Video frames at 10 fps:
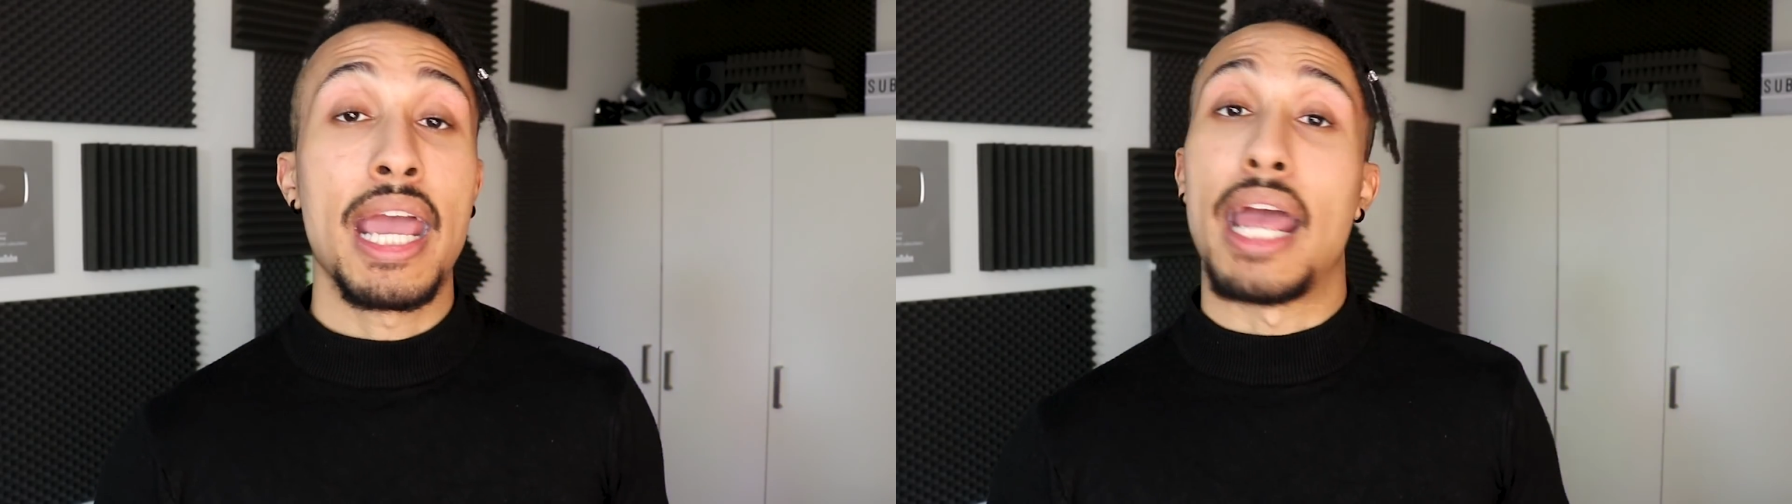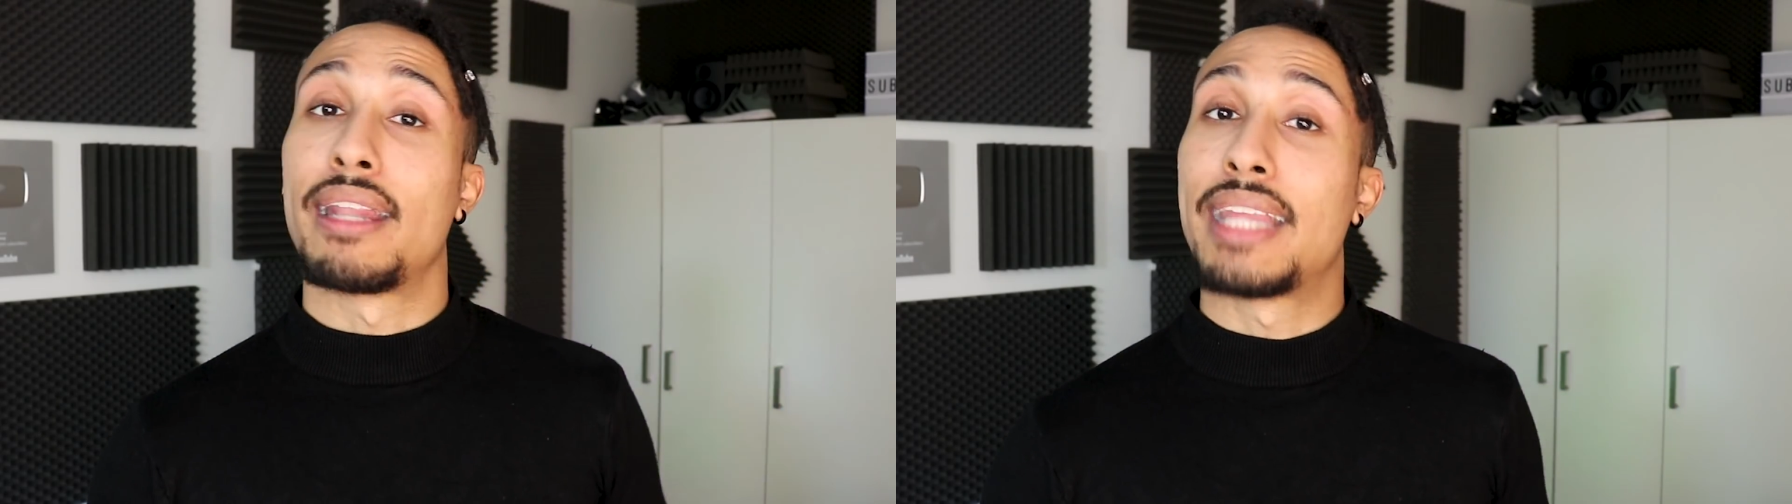
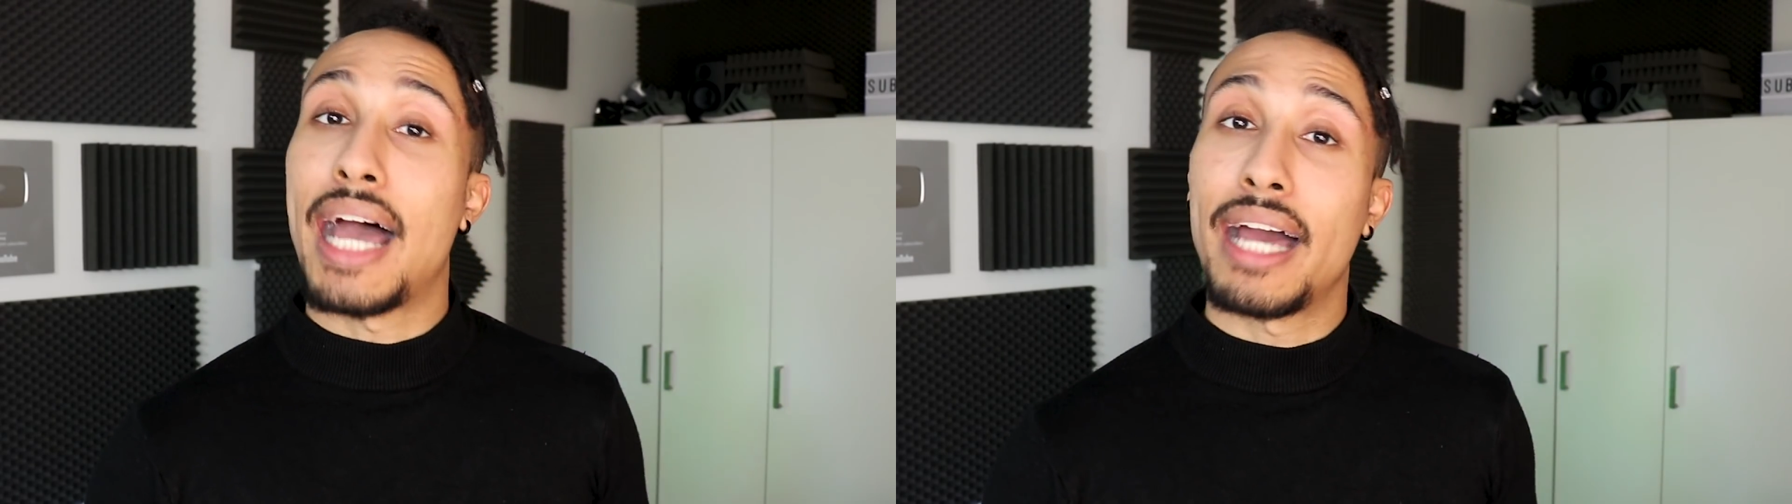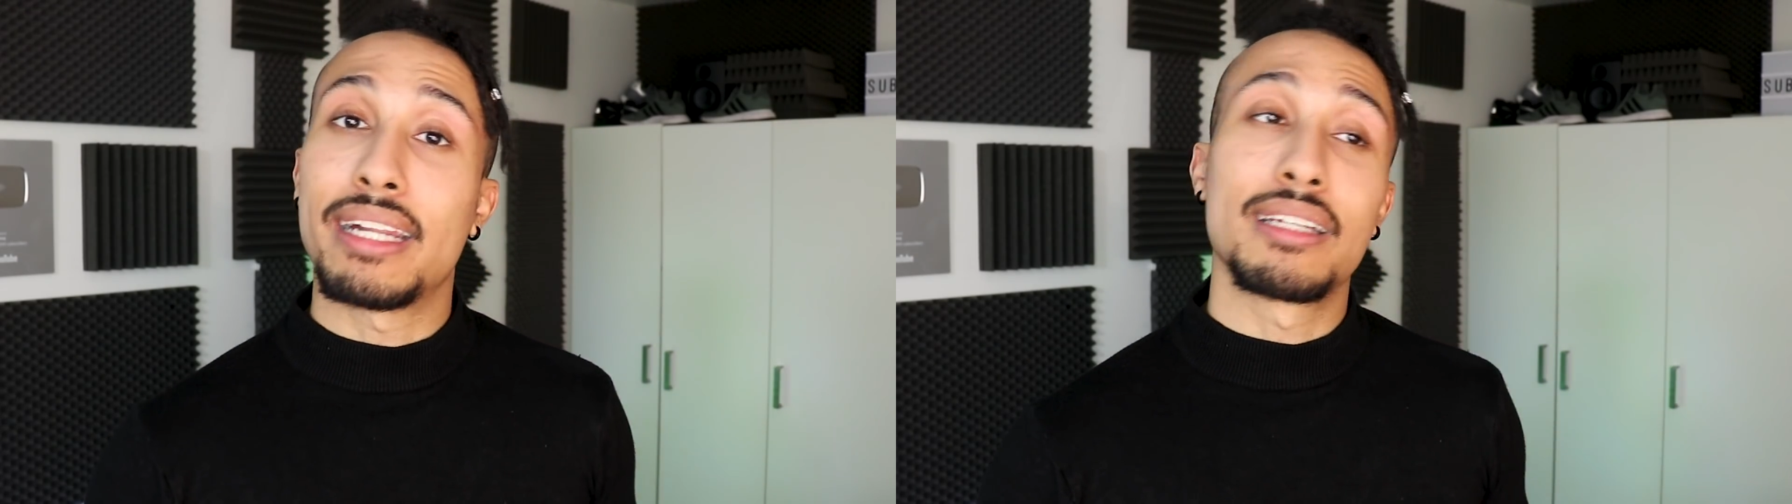And
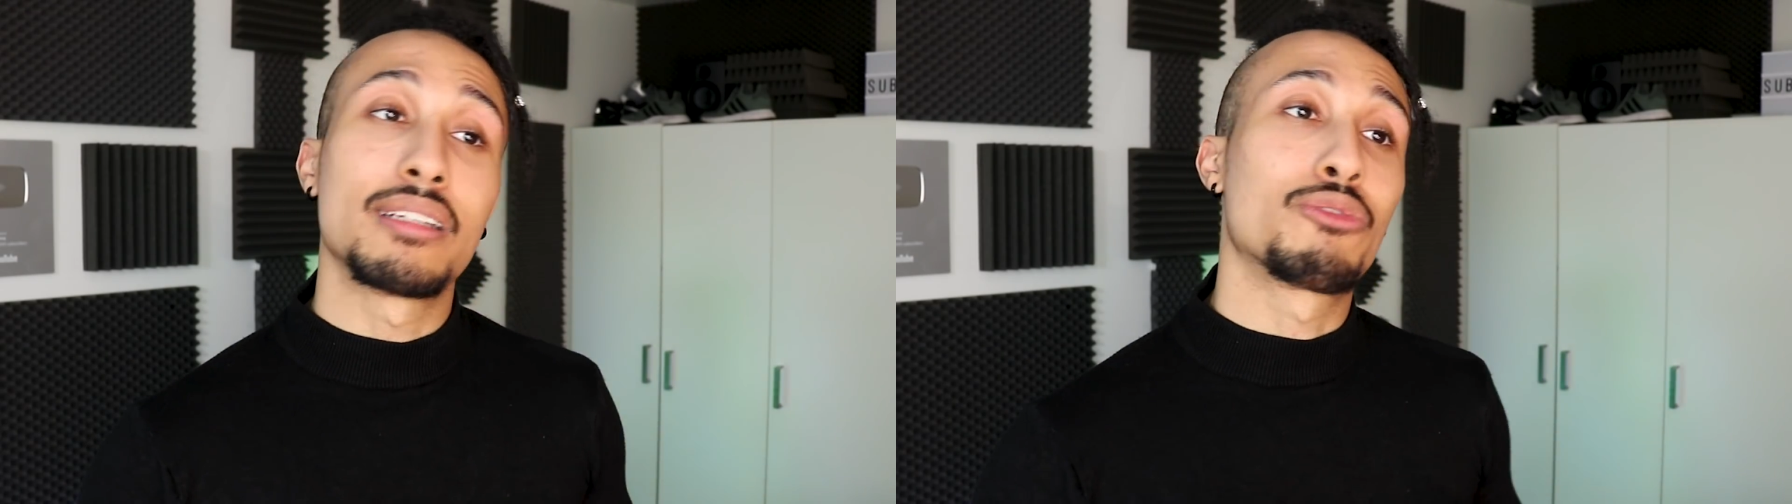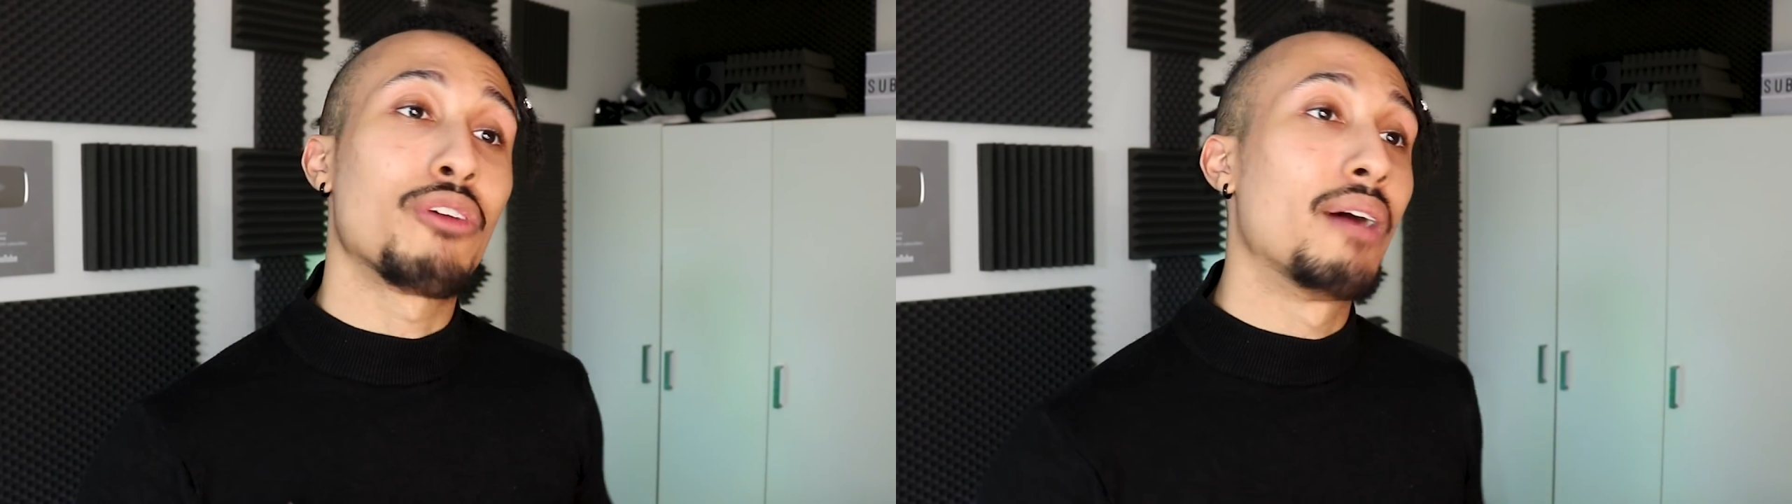that
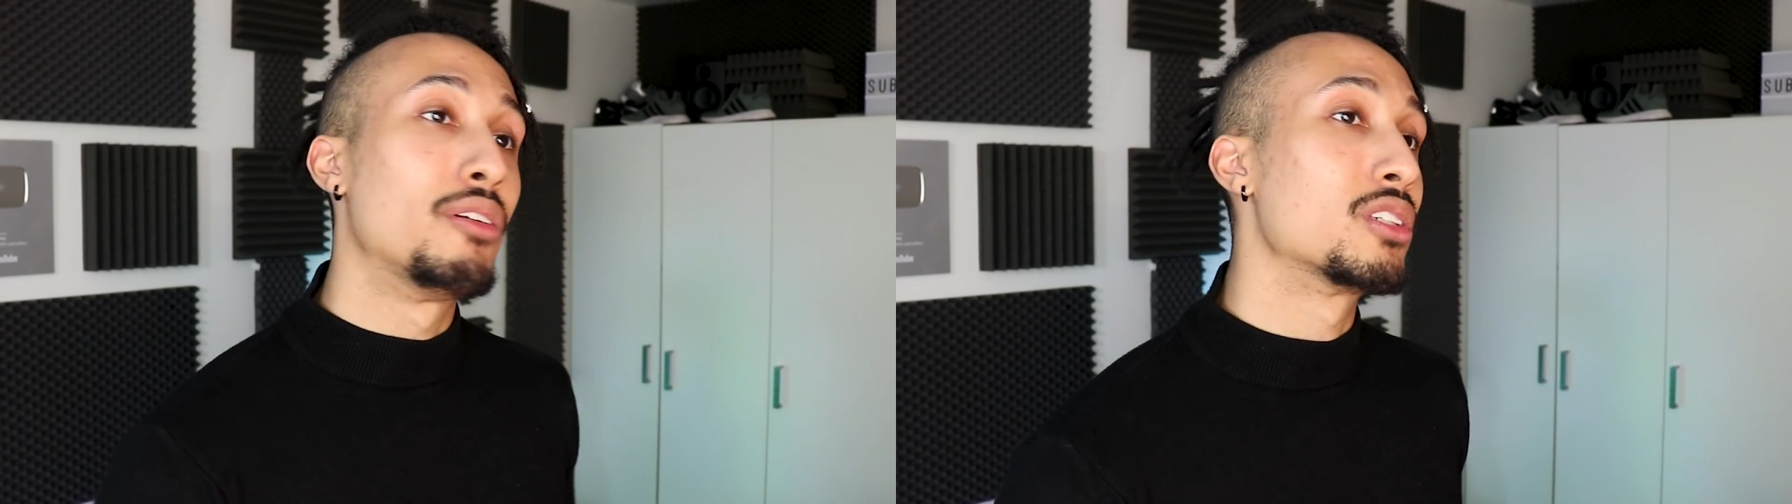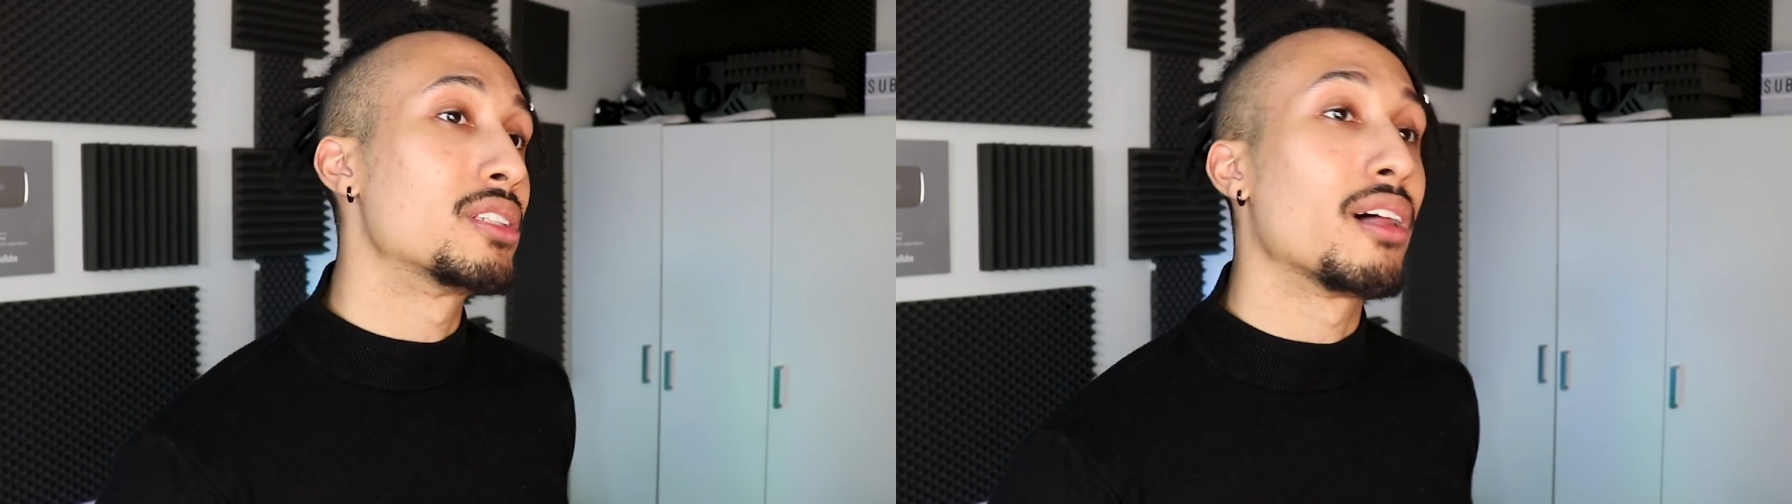is
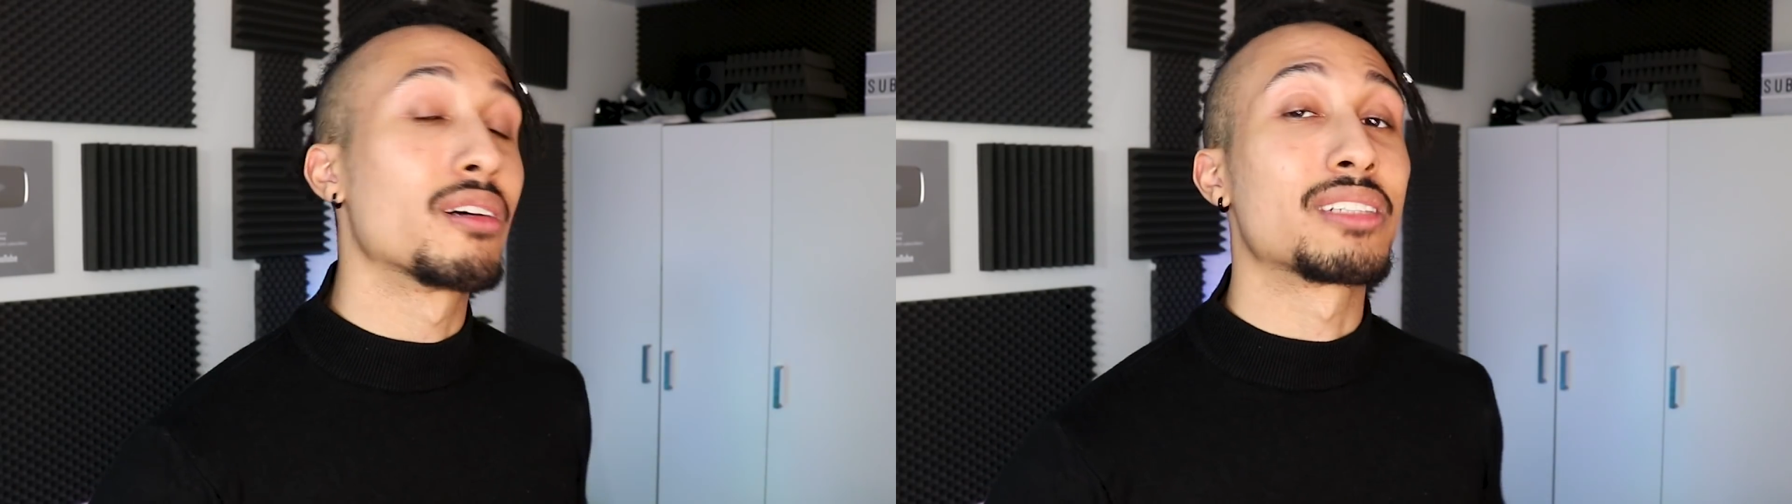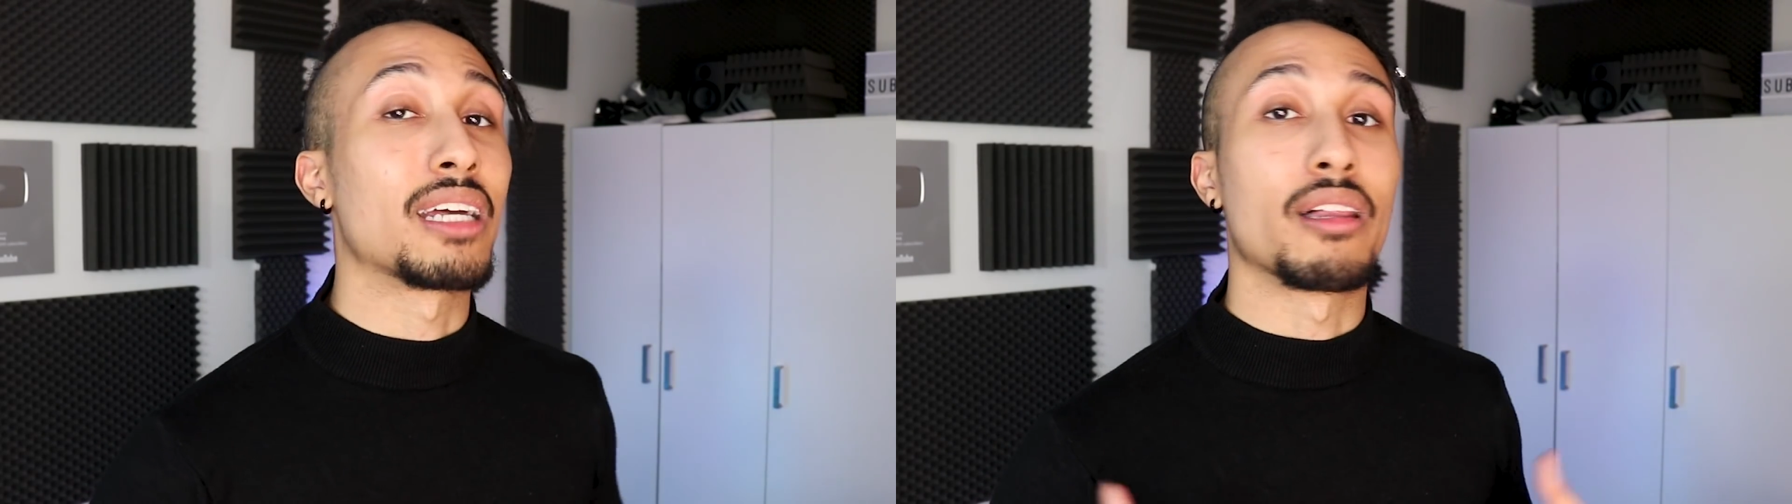$500